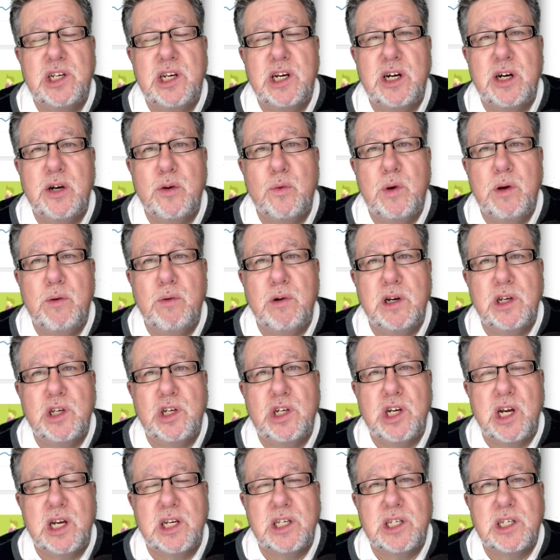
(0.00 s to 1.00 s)
year we were
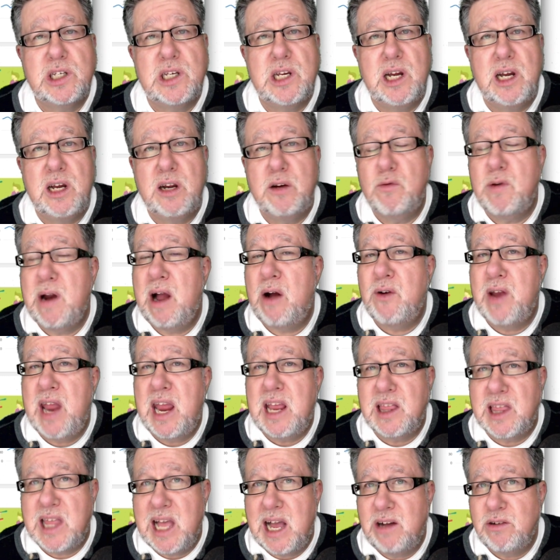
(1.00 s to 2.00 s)
just around
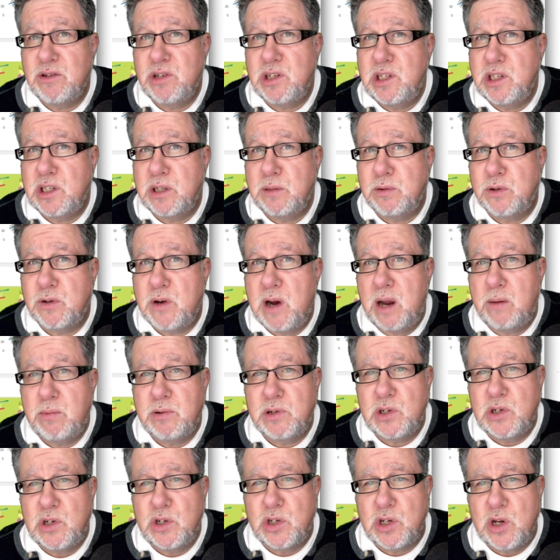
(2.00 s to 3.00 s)
8,000
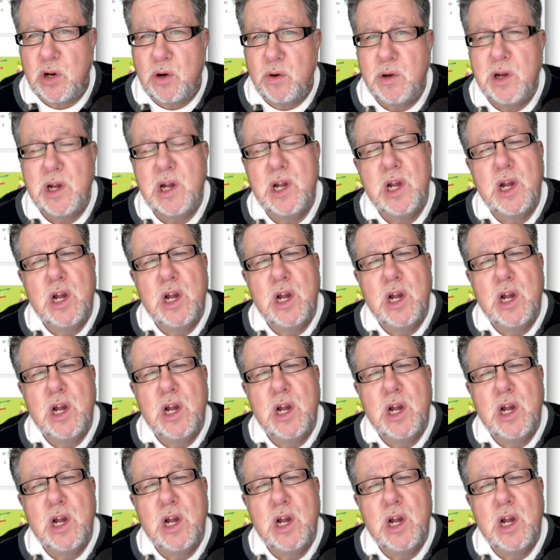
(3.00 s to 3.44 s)
subscribers or so,